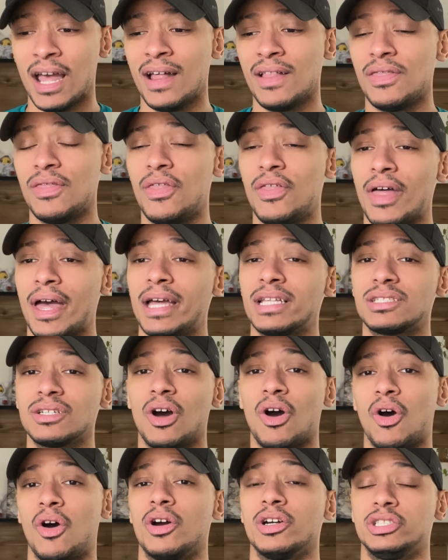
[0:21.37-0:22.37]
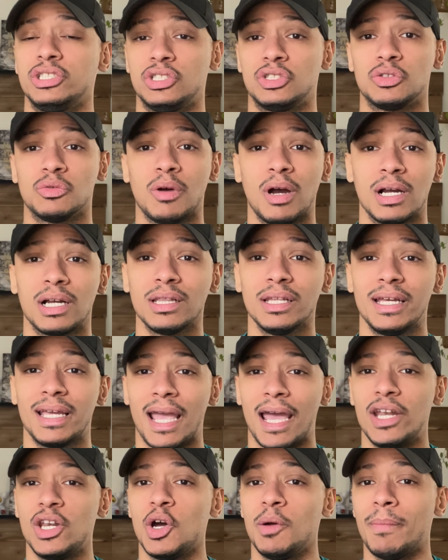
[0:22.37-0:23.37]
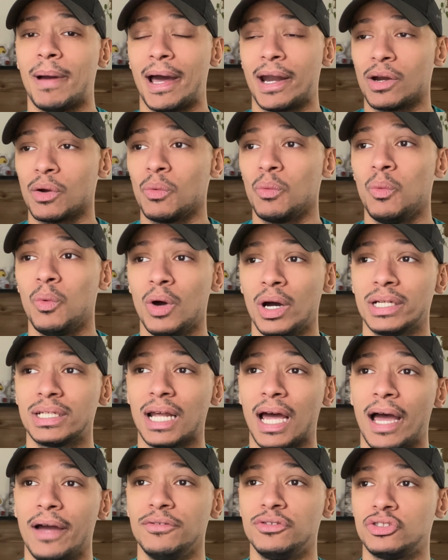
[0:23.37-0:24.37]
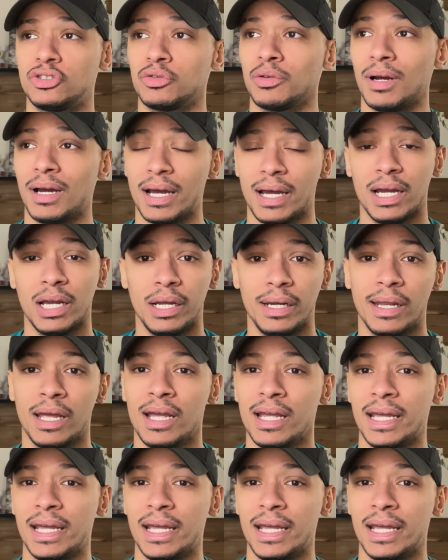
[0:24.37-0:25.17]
that are struggling, and no matter what I've tried,